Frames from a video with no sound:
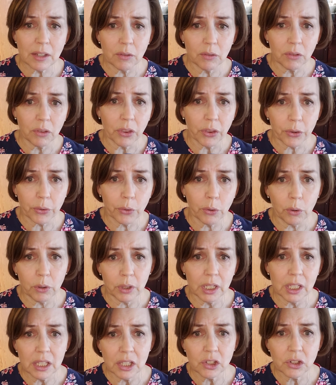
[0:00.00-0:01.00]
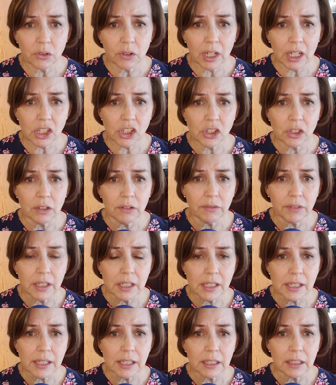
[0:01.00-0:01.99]
out and throw it in the direction of
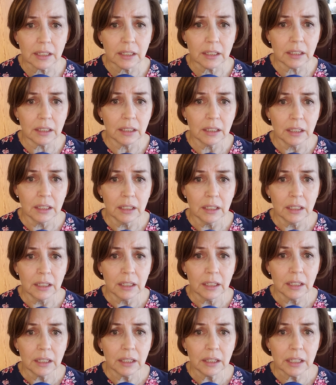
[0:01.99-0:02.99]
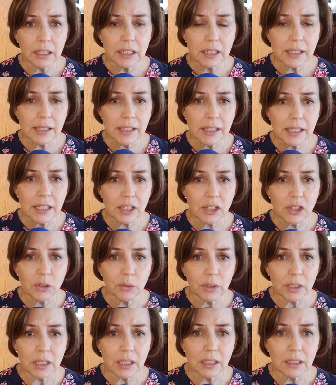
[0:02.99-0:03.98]
this, and they just stick to
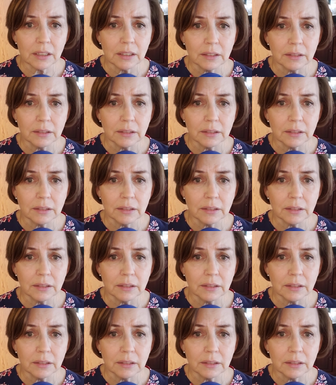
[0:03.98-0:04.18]
it.